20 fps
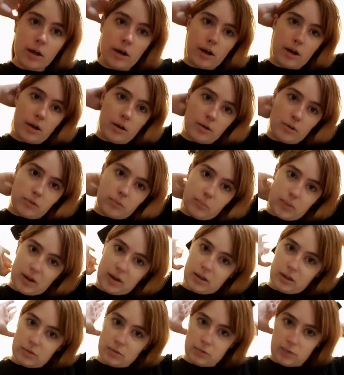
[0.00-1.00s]
with
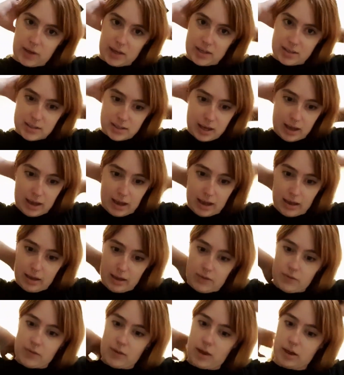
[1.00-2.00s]
my face care,
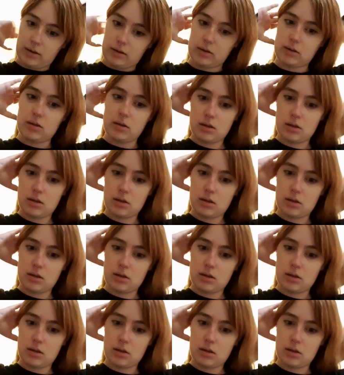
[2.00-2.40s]
and then